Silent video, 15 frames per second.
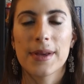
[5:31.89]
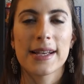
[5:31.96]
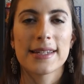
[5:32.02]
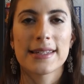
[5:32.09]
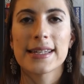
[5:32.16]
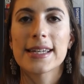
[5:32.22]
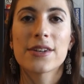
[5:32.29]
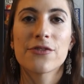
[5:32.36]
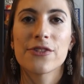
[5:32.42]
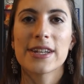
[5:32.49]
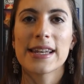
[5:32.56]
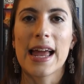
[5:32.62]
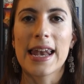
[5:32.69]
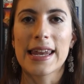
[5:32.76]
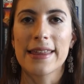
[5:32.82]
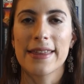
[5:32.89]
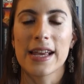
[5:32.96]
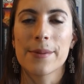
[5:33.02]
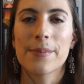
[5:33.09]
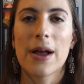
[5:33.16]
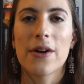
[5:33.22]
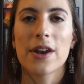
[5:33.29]
because I didn't read anything
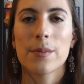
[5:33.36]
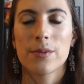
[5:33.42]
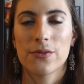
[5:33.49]
about it